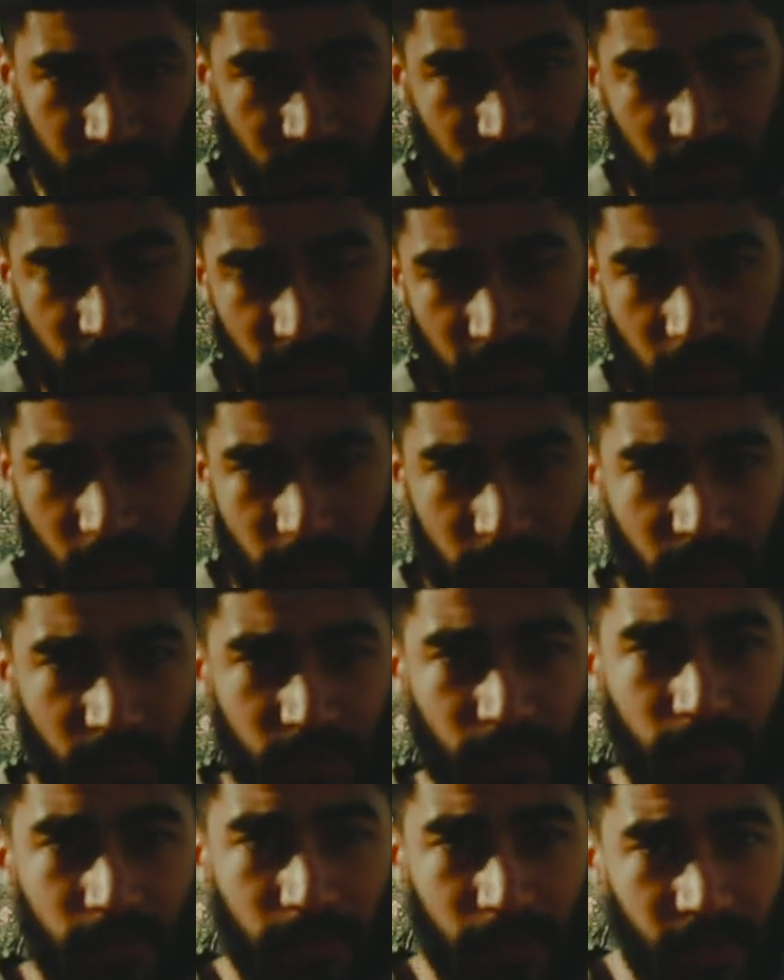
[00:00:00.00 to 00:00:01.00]
and muscle
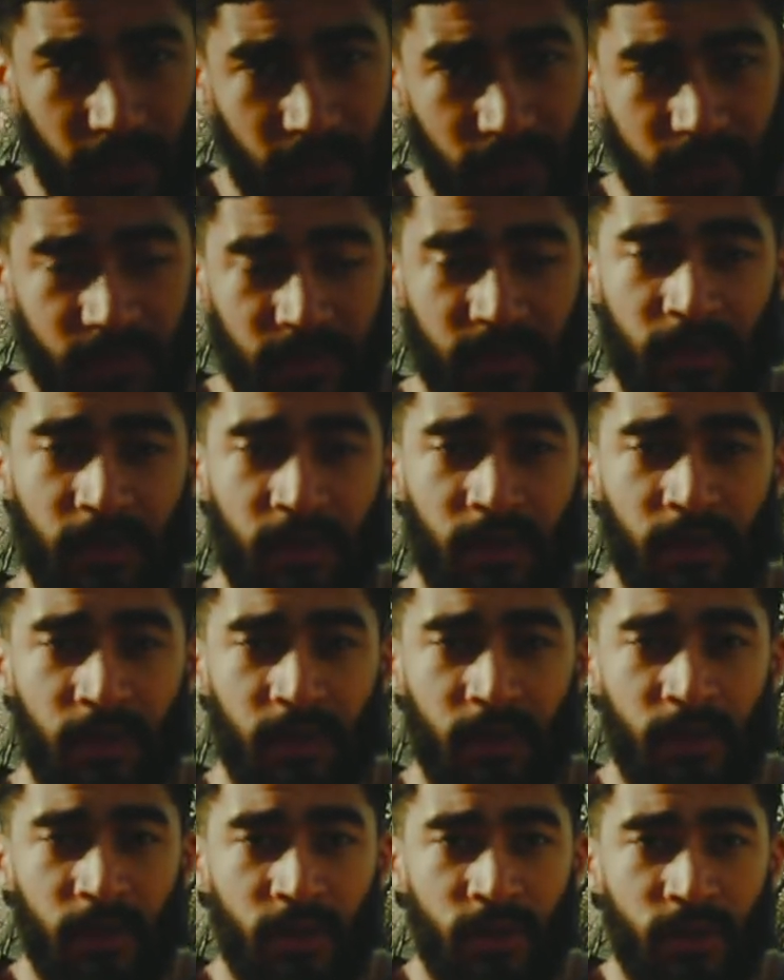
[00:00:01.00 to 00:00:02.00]
development, but
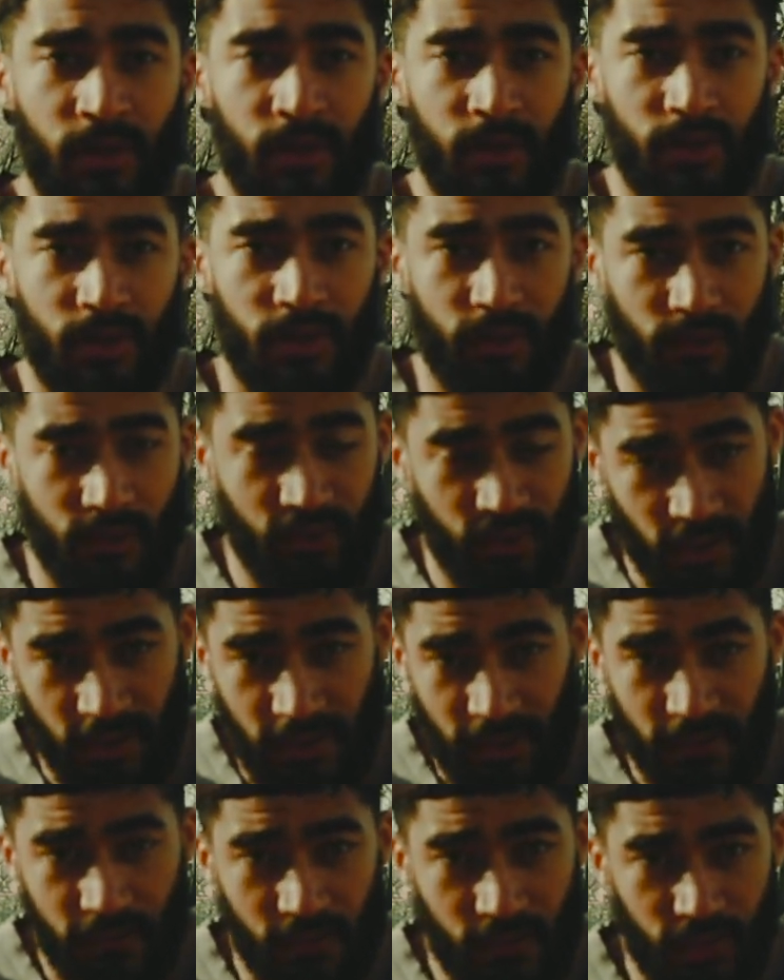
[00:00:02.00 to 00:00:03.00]

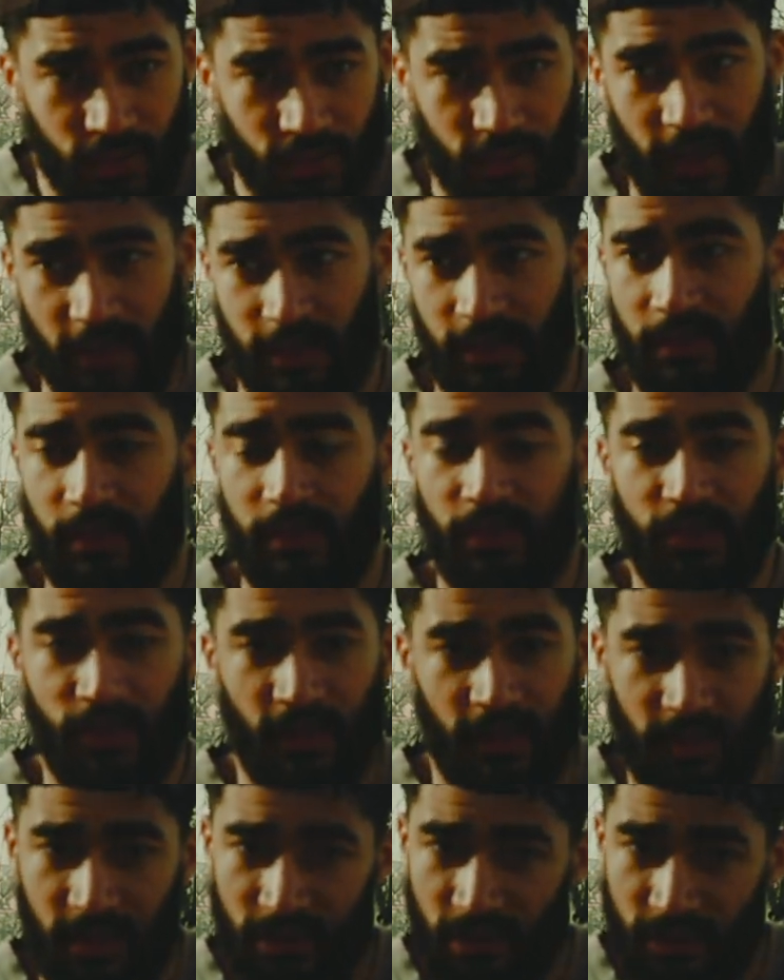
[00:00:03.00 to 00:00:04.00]
training for strength,
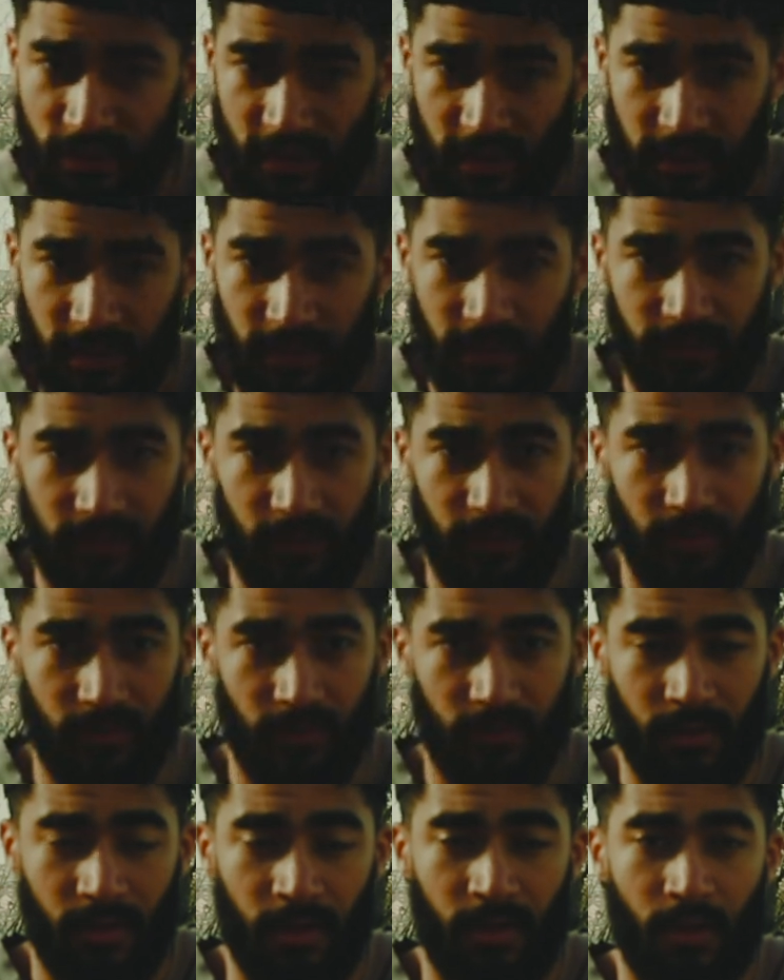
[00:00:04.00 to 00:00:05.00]
training
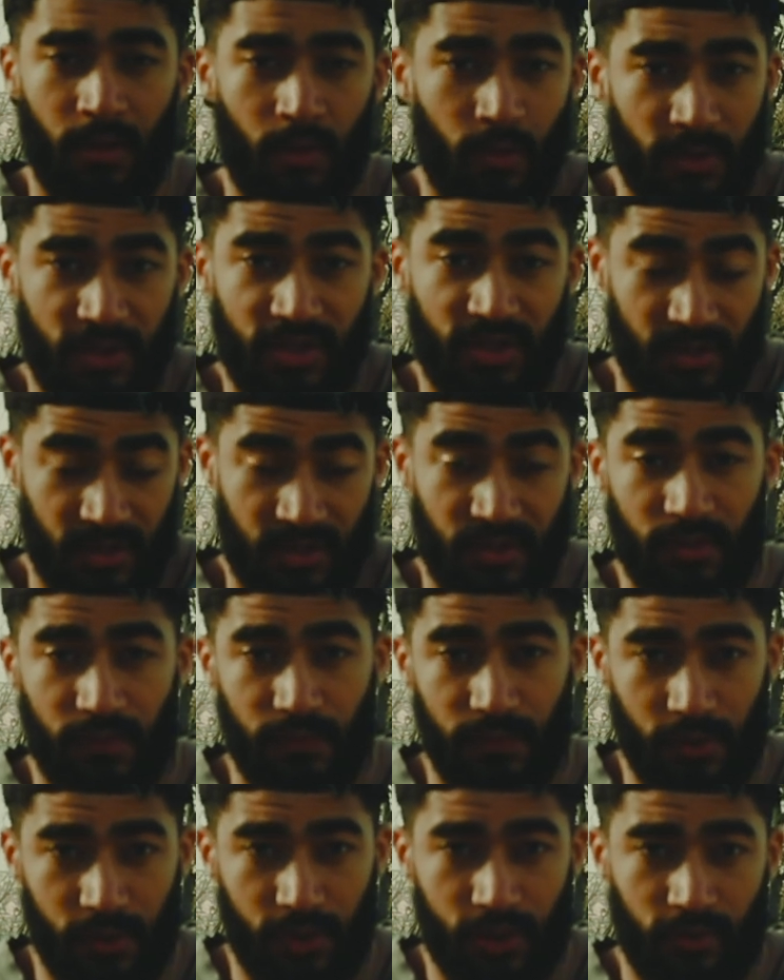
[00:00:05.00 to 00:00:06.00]
streetlifting, which
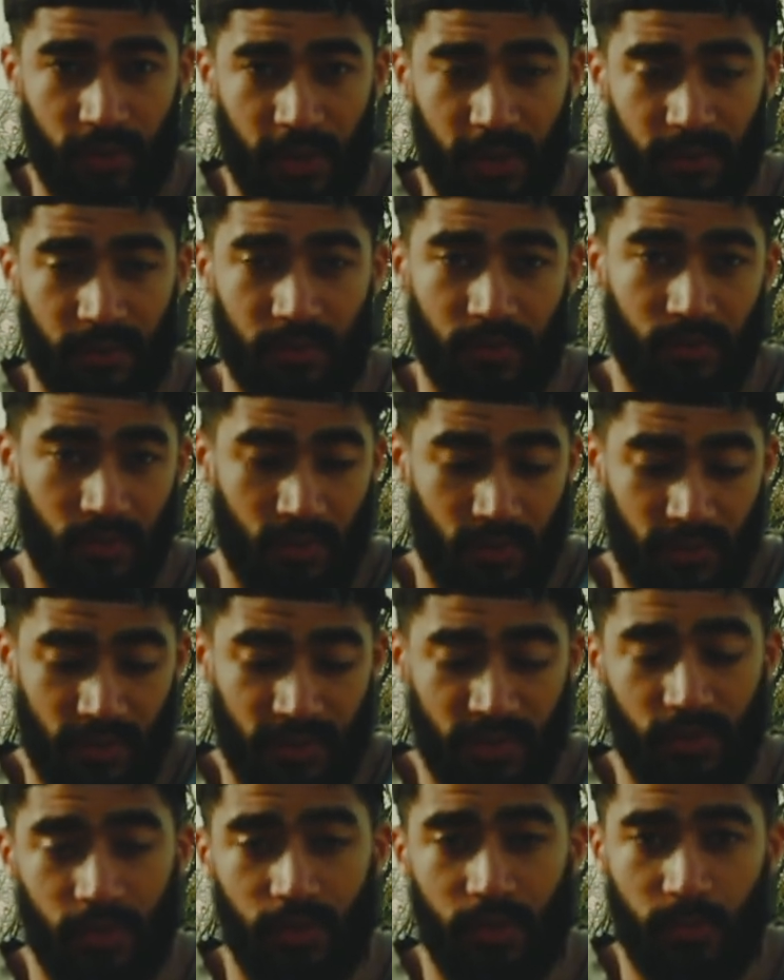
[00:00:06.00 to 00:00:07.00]
is for strength to
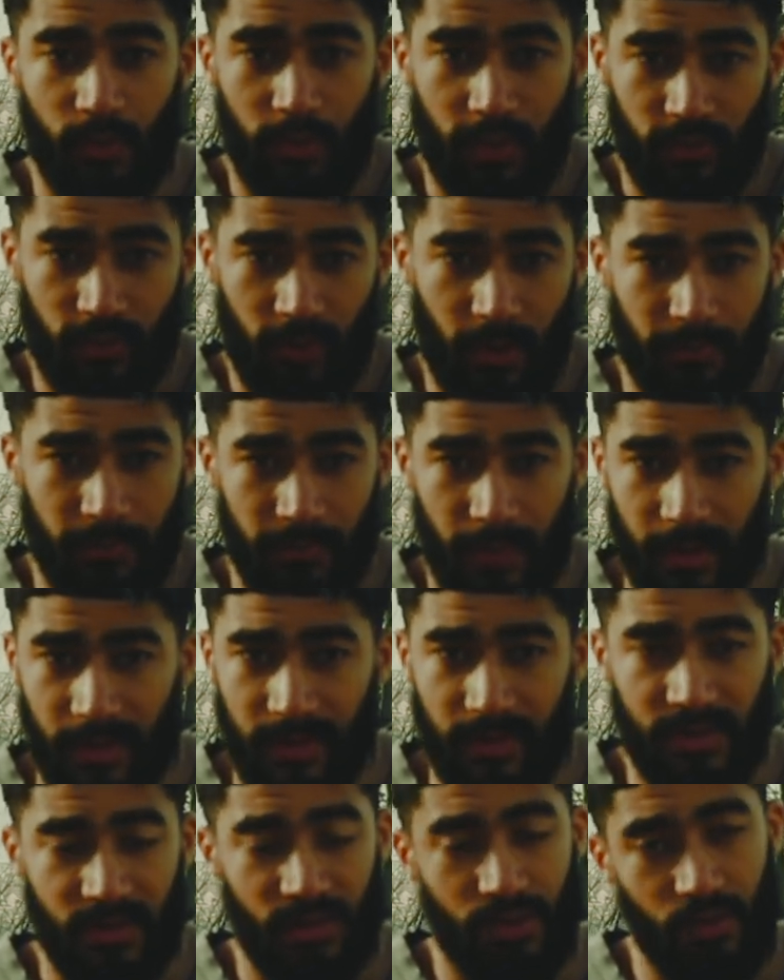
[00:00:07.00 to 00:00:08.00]
increase your 1 rep
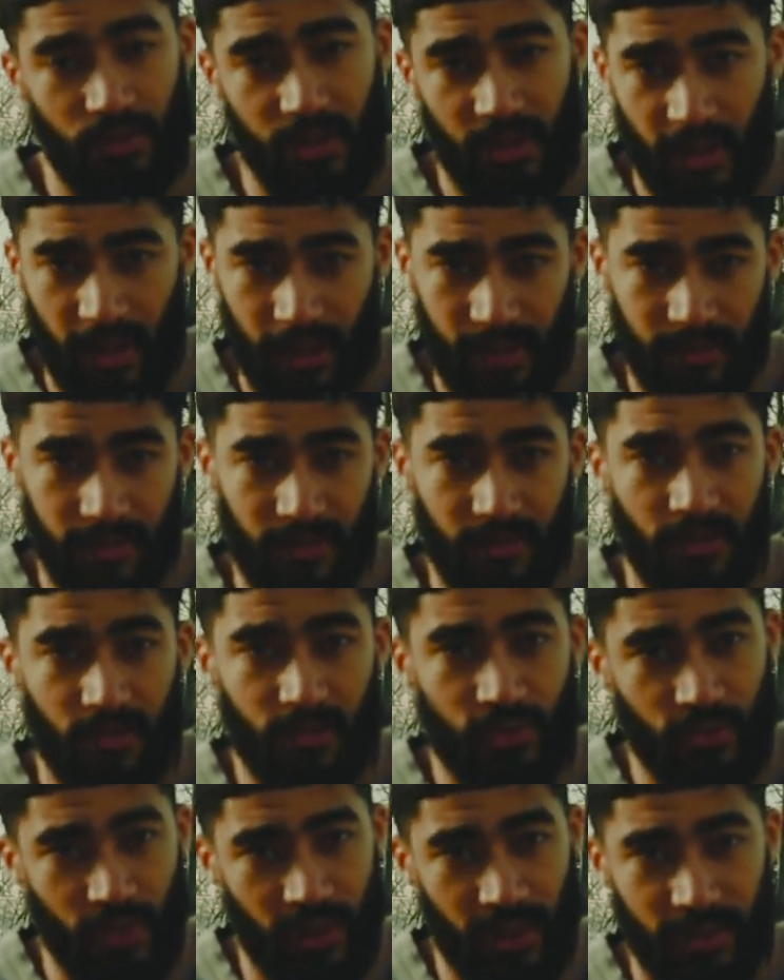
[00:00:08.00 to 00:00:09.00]
max, you can't
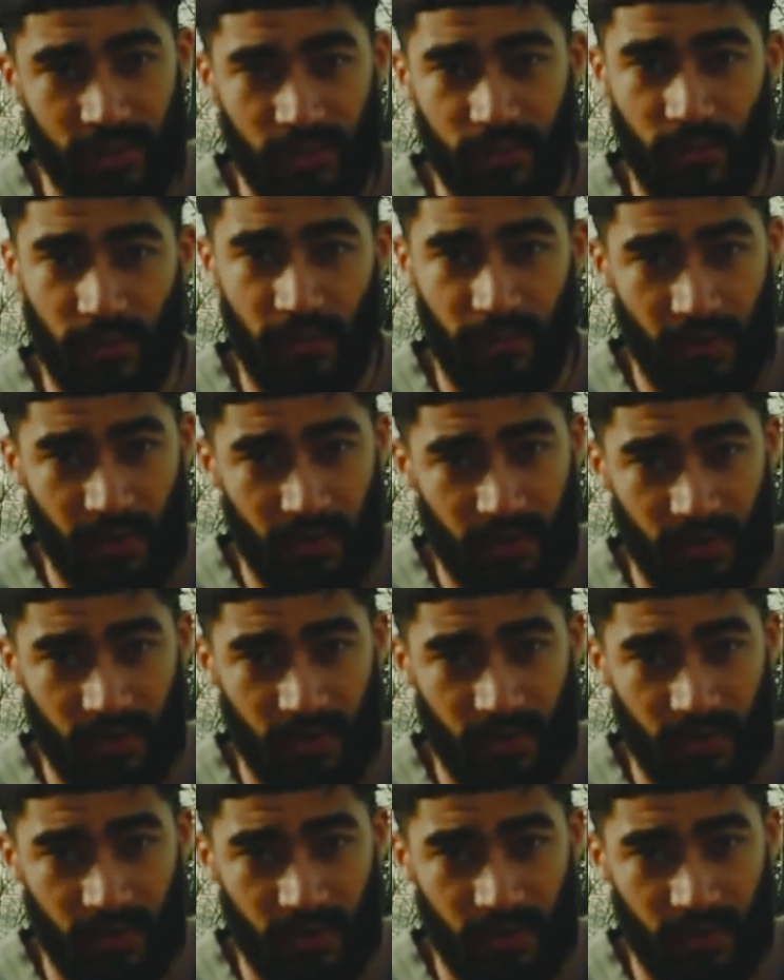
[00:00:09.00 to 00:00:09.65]
train to